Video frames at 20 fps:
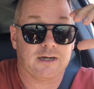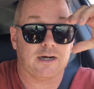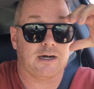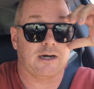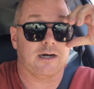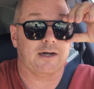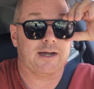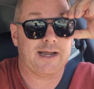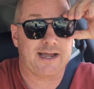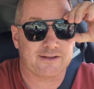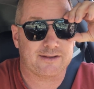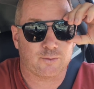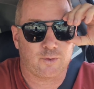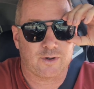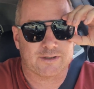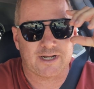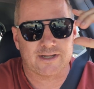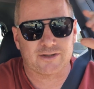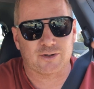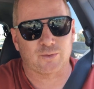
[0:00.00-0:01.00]
and the
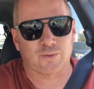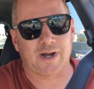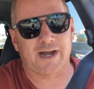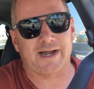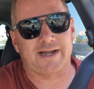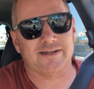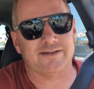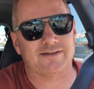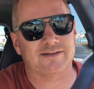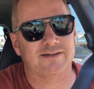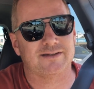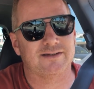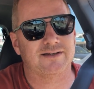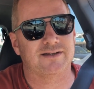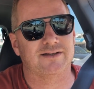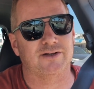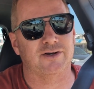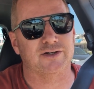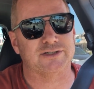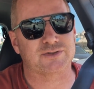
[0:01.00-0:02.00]
one on the right.
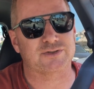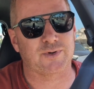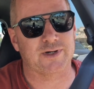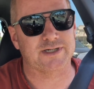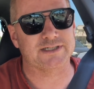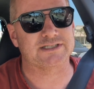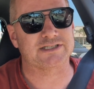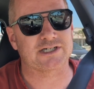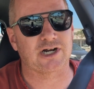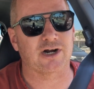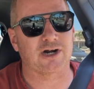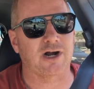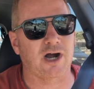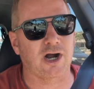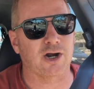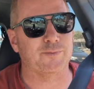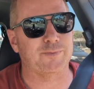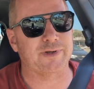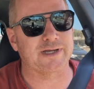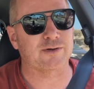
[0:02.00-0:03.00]
Those ones
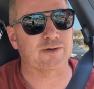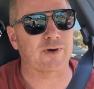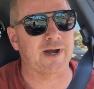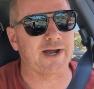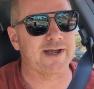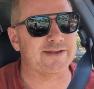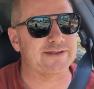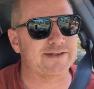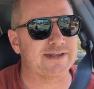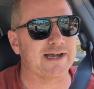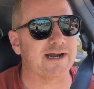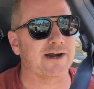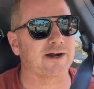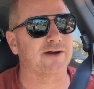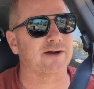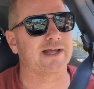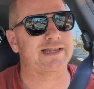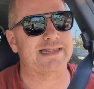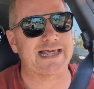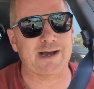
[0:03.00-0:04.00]
are big right
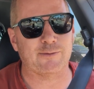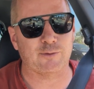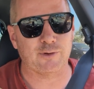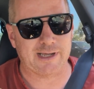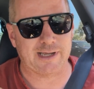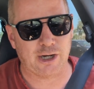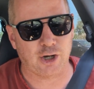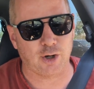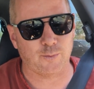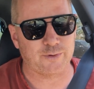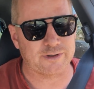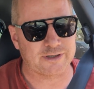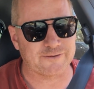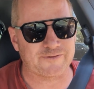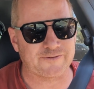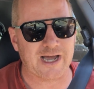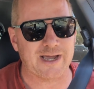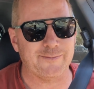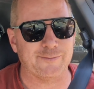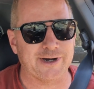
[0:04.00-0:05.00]
there, and that will help with the
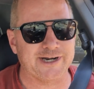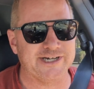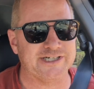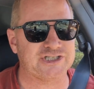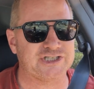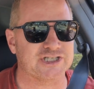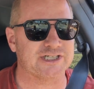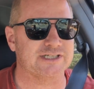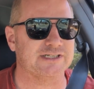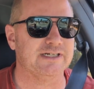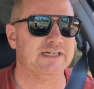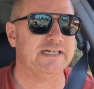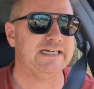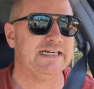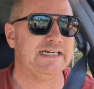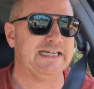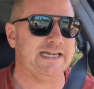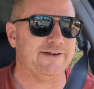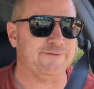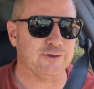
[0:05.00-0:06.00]
vibration.
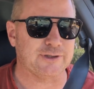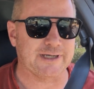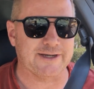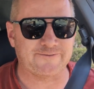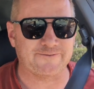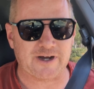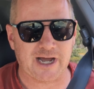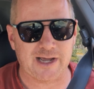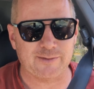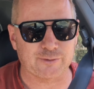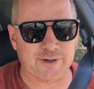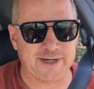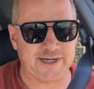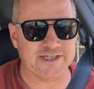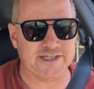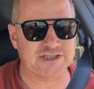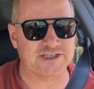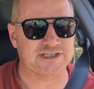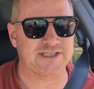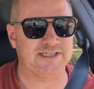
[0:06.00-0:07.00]
If you get
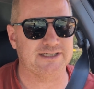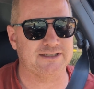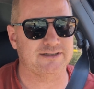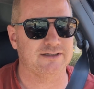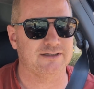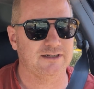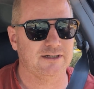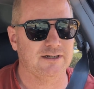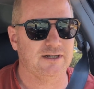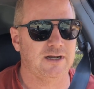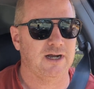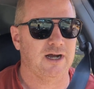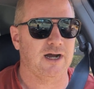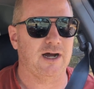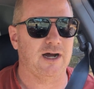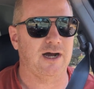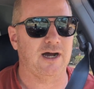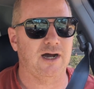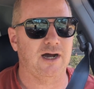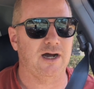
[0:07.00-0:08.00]
vibration
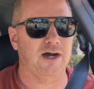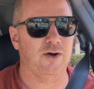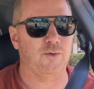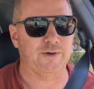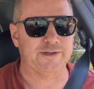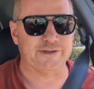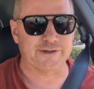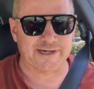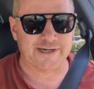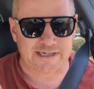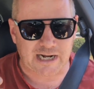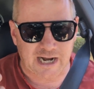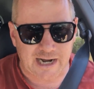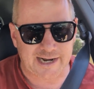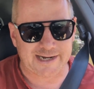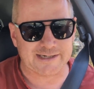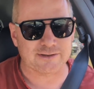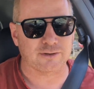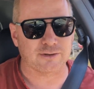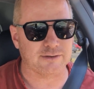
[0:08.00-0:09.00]
when you're at
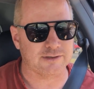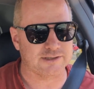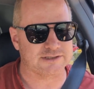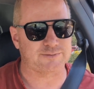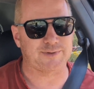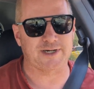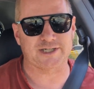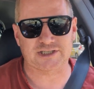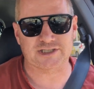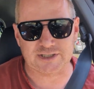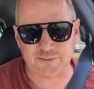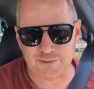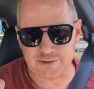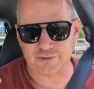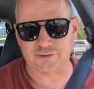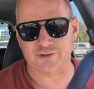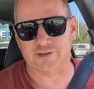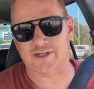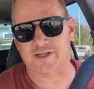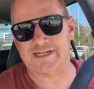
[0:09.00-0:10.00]
idle, especially when
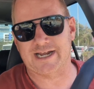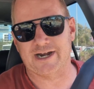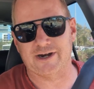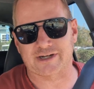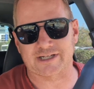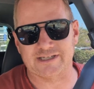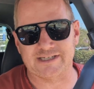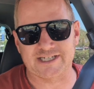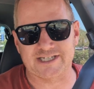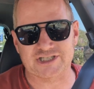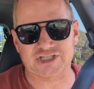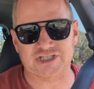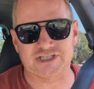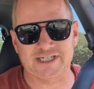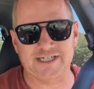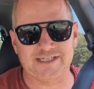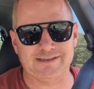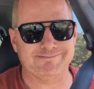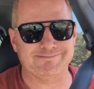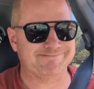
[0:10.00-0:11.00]
you turn on the air
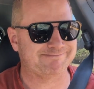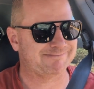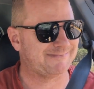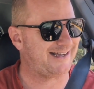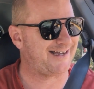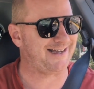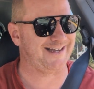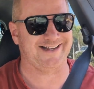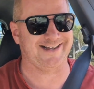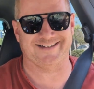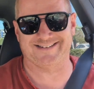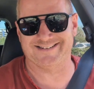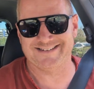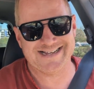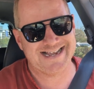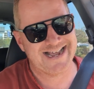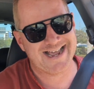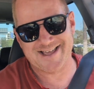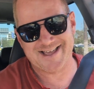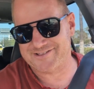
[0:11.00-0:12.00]
conditioning,
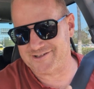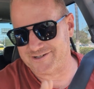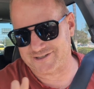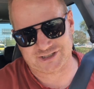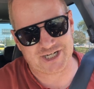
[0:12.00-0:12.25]
to